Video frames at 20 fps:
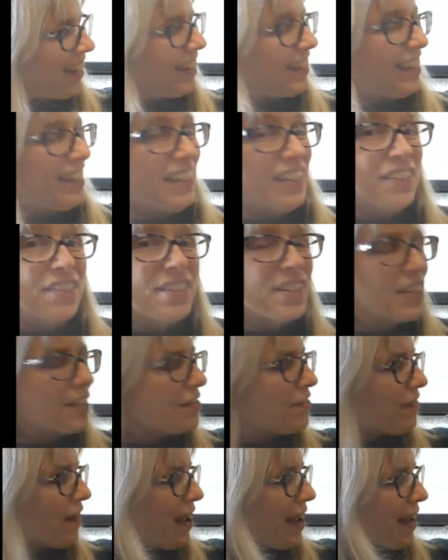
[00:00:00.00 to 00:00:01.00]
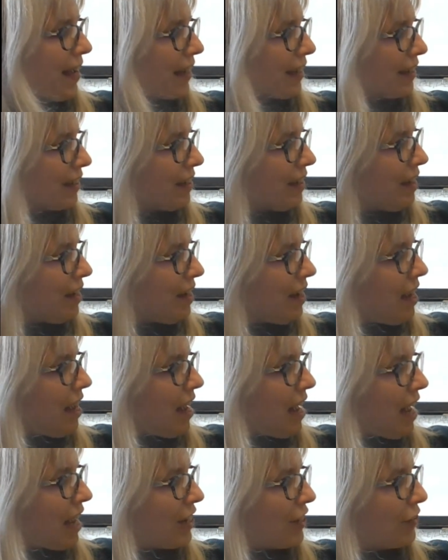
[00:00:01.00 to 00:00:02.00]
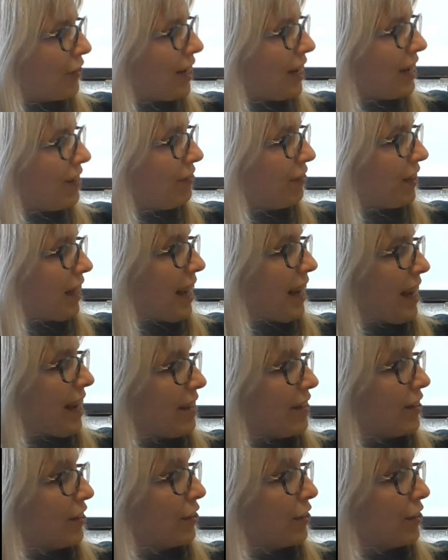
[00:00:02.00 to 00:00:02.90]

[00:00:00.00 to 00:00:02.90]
And here's the fact. A dragonfly has